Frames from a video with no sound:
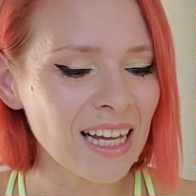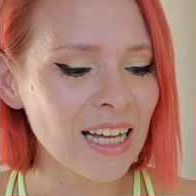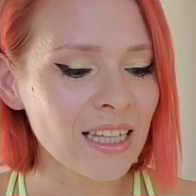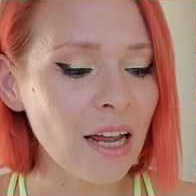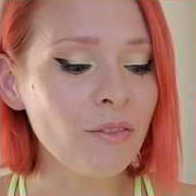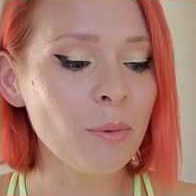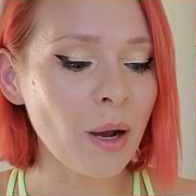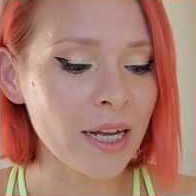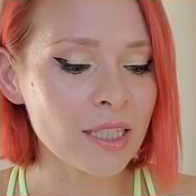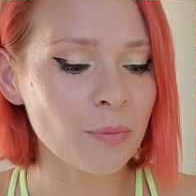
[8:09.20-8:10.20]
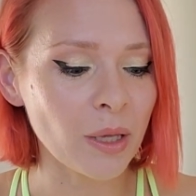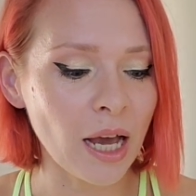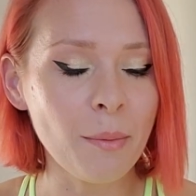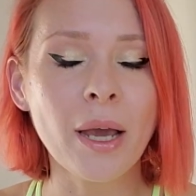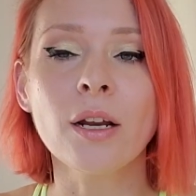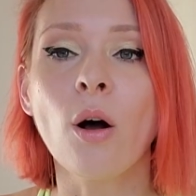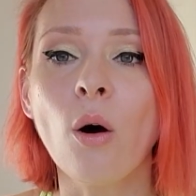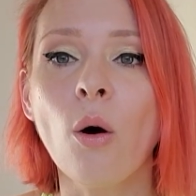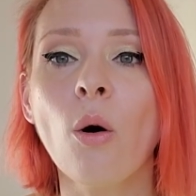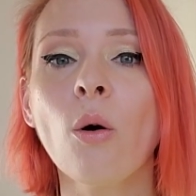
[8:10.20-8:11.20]
that reminds me, I made a
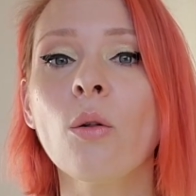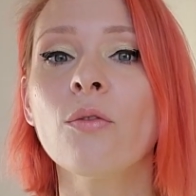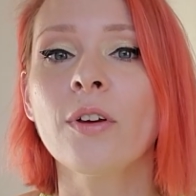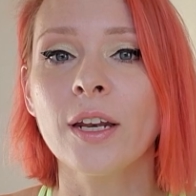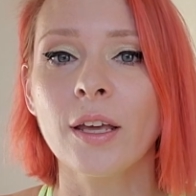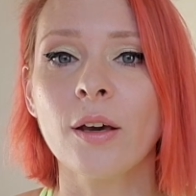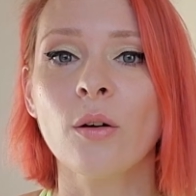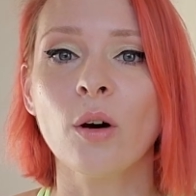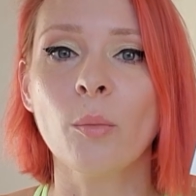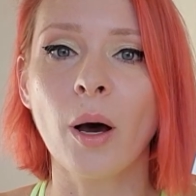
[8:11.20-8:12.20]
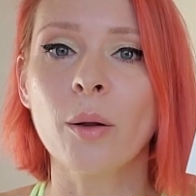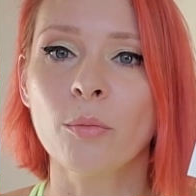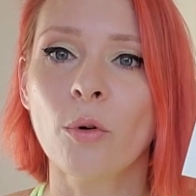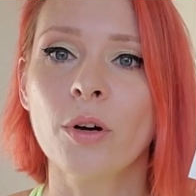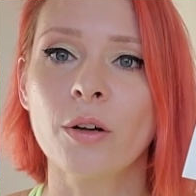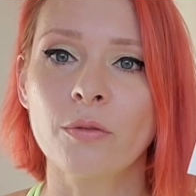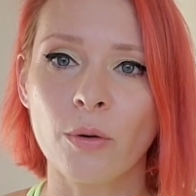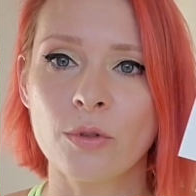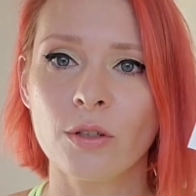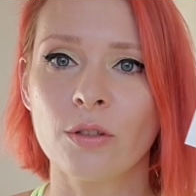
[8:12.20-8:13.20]
whole video about morning
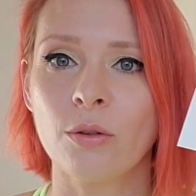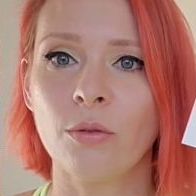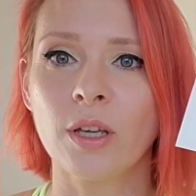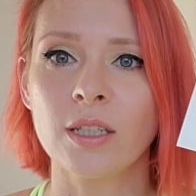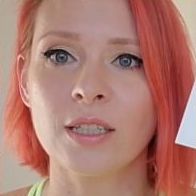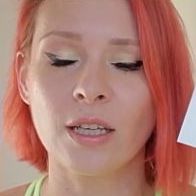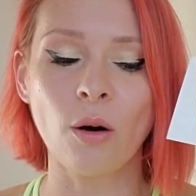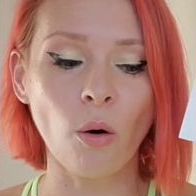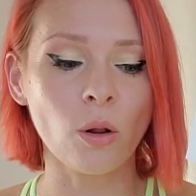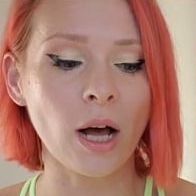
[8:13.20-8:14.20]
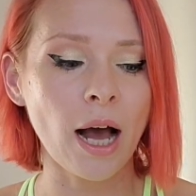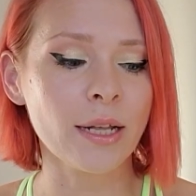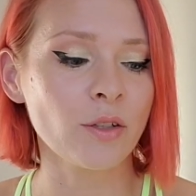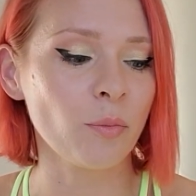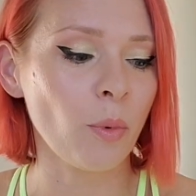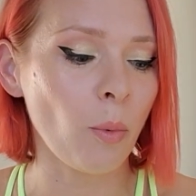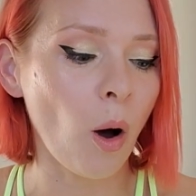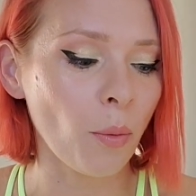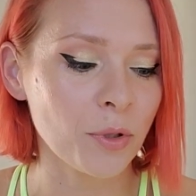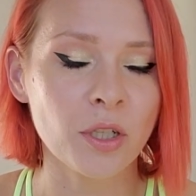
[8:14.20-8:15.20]
roses, so you can see all kinds of
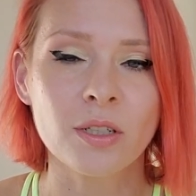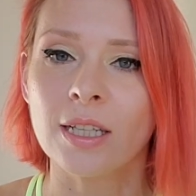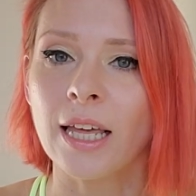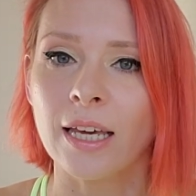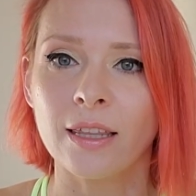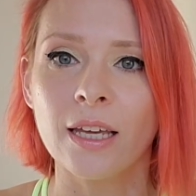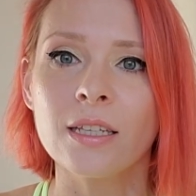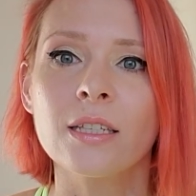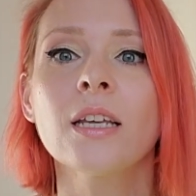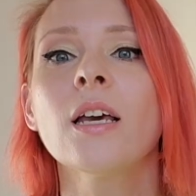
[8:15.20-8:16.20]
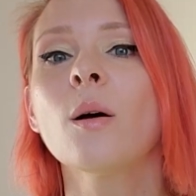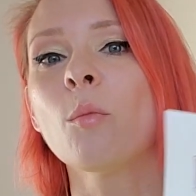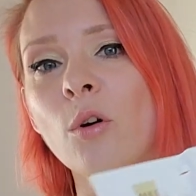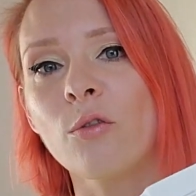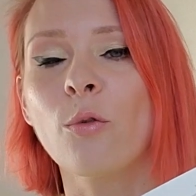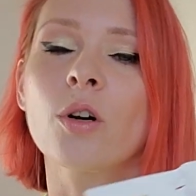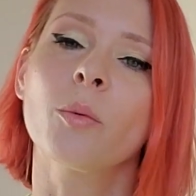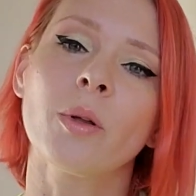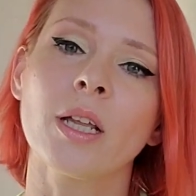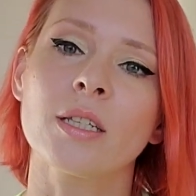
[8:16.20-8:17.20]
options like this, more
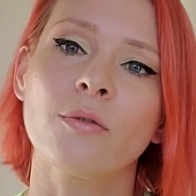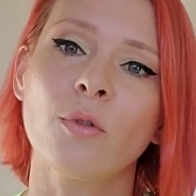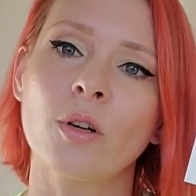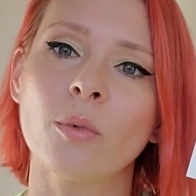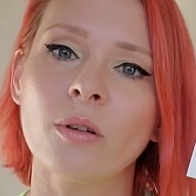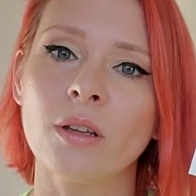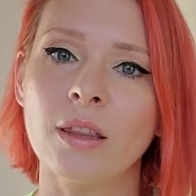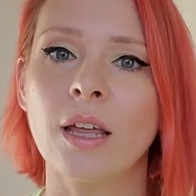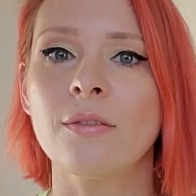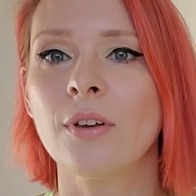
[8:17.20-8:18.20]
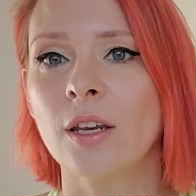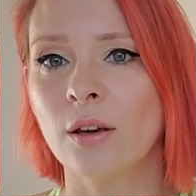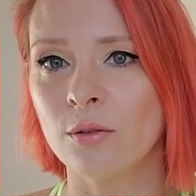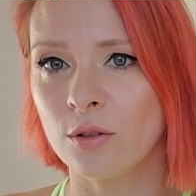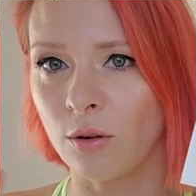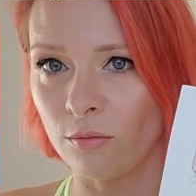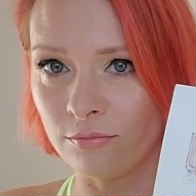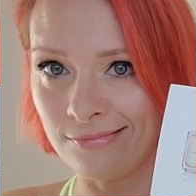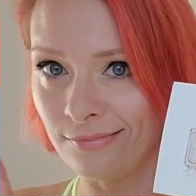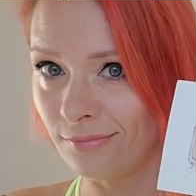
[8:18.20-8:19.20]
affordable, less affordable, in that video, so
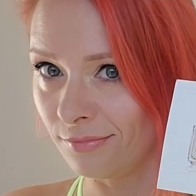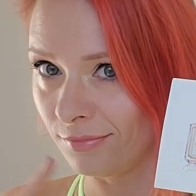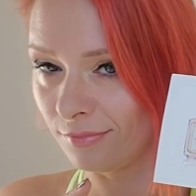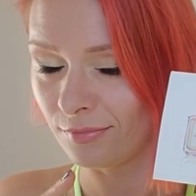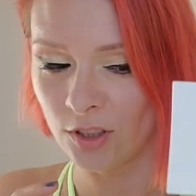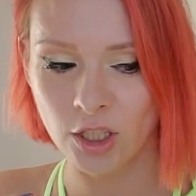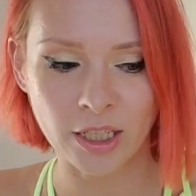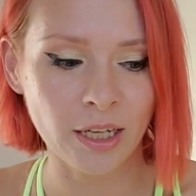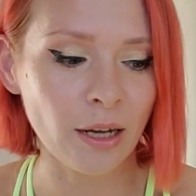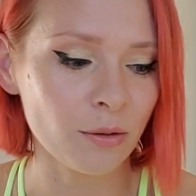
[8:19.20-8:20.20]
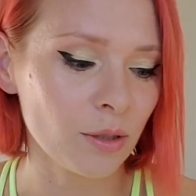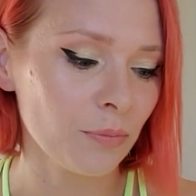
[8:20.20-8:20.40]
check it out.